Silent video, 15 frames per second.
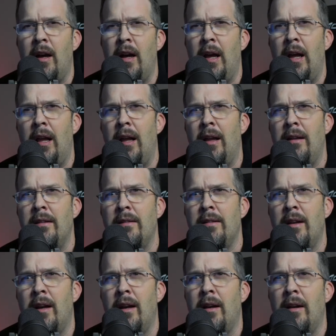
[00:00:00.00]
and
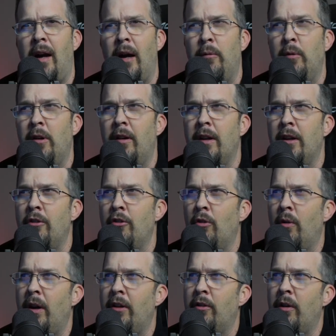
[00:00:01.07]
I really enjoy it.